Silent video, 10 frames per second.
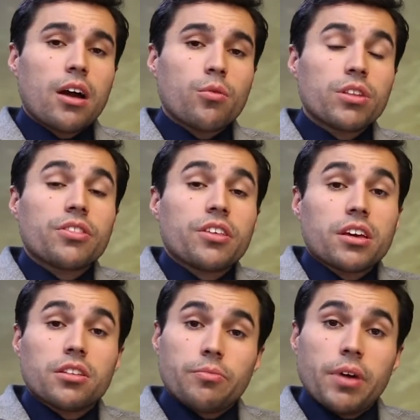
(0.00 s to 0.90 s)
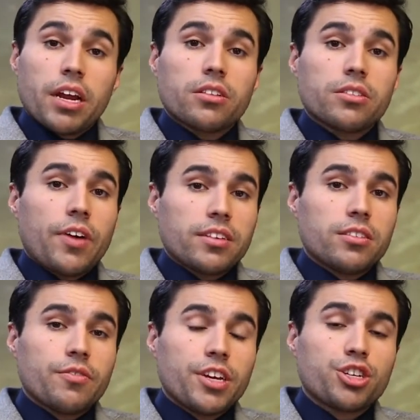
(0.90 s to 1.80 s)
when thinking on medical
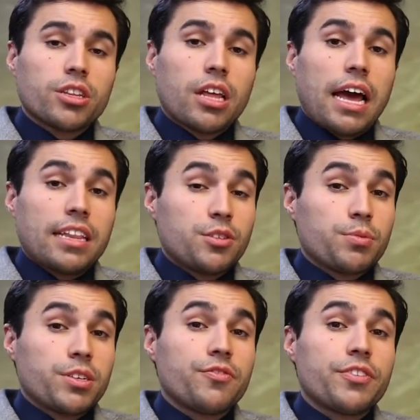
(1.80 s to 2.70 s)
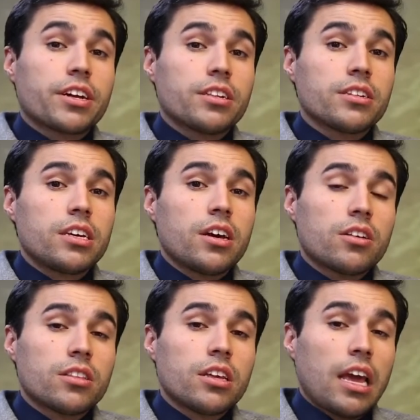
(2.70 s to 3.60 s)
device innovation, and specifically
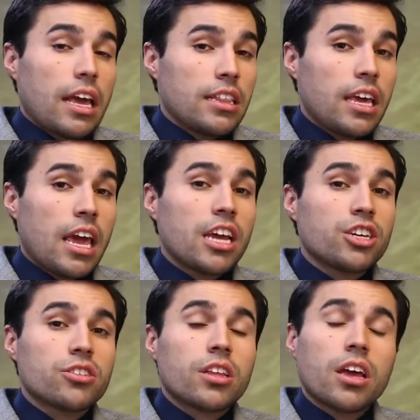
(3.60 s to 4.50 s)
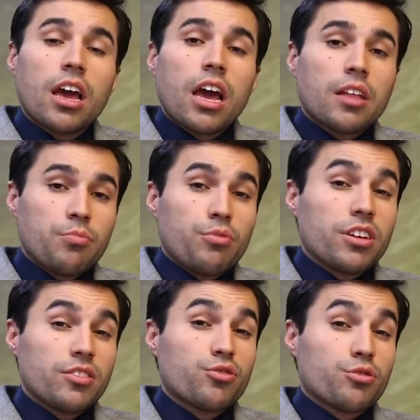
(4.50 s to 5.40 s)
on ideation and
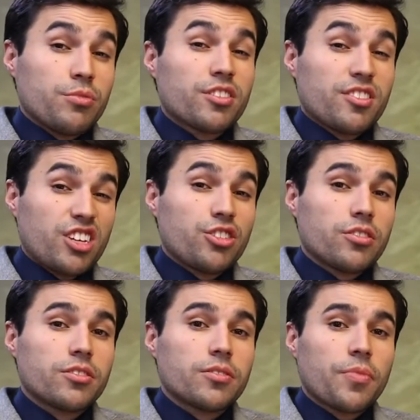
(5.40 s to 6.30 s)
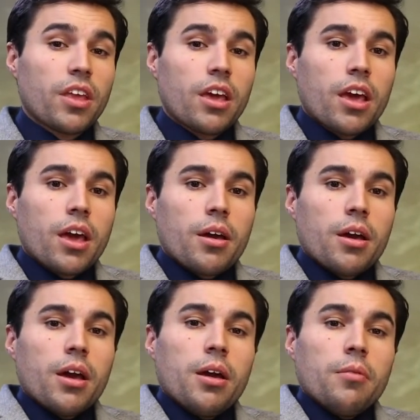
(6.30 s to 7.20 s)
brainstorming sessions.
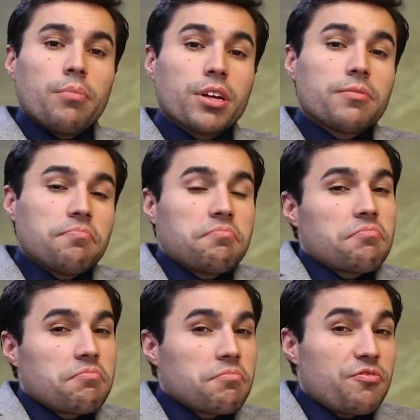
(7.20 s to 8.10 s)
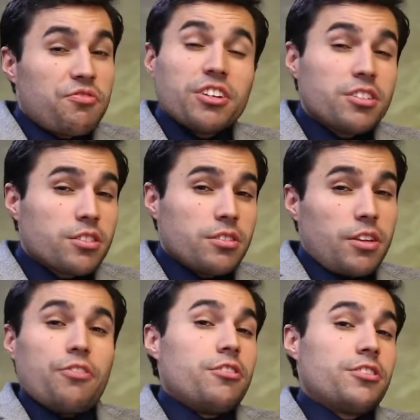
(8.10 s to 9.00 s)
But
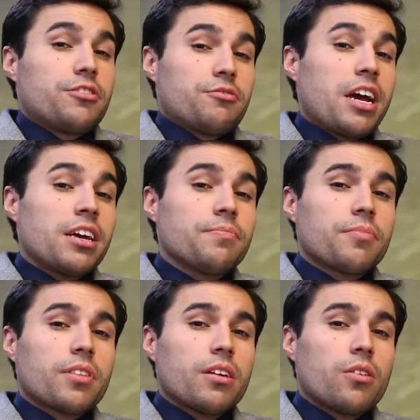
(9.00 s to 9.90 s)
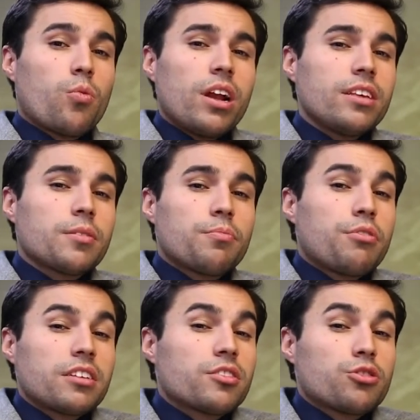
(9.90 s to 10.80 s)
first, right? What is a
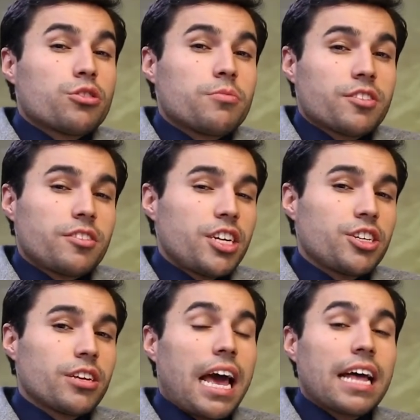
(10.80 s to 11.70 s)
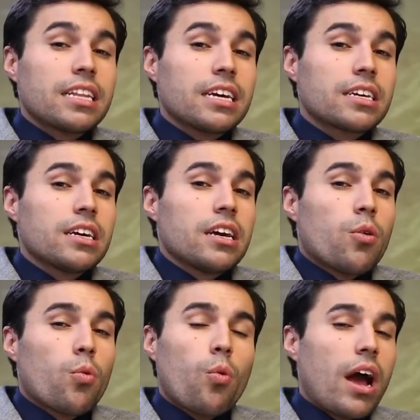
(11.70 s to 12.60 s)
brainstorming session, and like
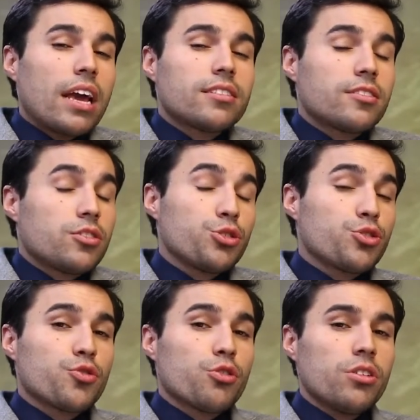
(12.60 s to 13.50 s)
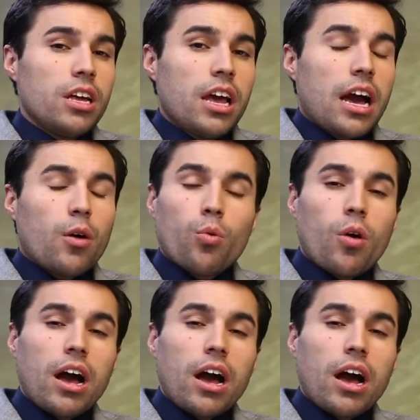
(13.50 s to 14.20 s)
why it's useful, and